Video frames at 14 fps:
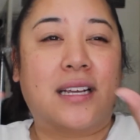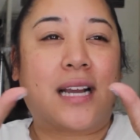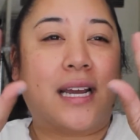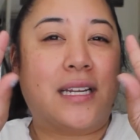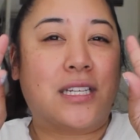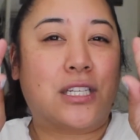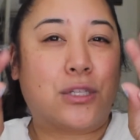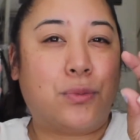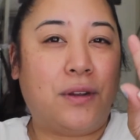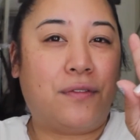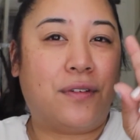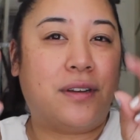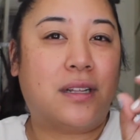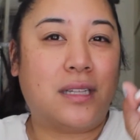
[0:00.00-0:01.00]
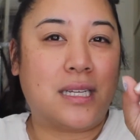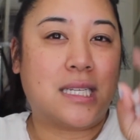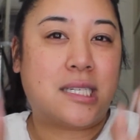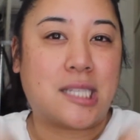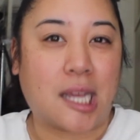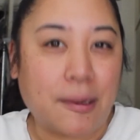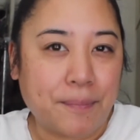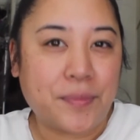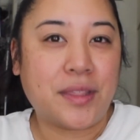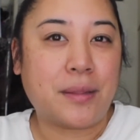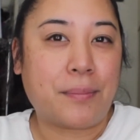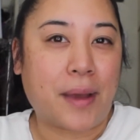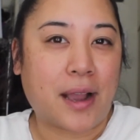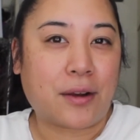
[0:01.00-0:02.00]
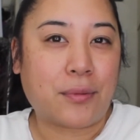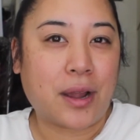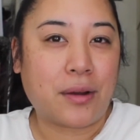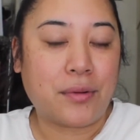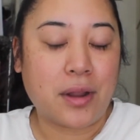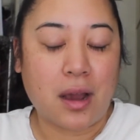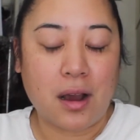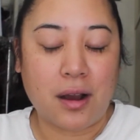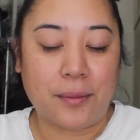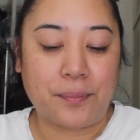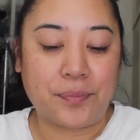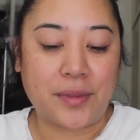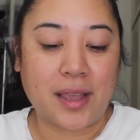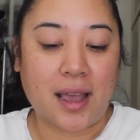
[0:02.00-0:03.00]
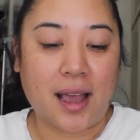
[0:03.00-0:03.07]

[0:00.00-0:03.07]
kind of sweet vanilla scent in the background, um,